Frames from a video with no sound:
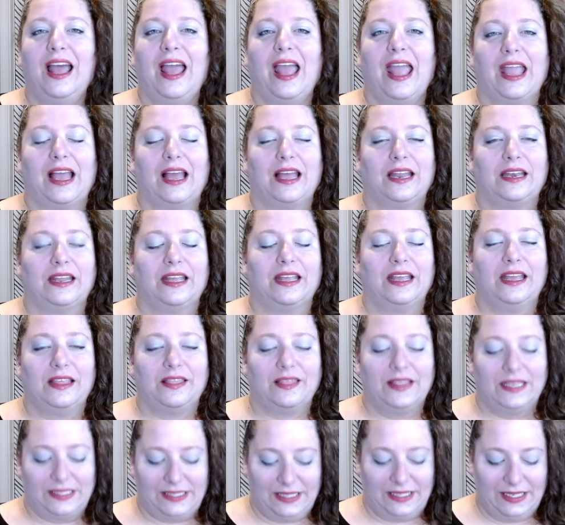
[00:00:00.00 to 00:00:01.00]
And
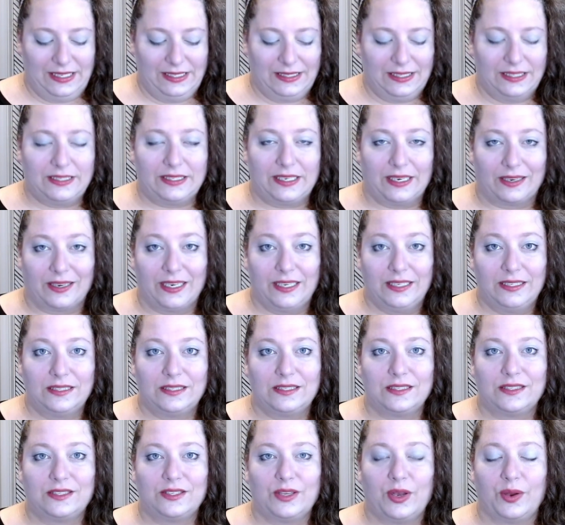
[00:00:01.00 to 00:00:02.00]
this is a
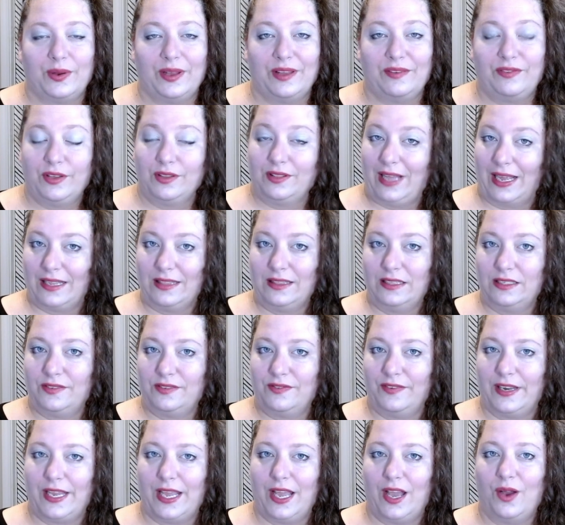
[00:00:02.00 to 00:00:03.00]
series, so if you like this
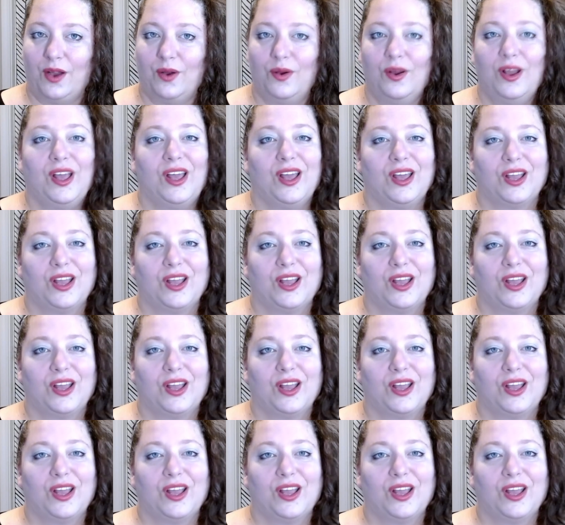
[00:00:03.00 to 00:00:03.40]
video,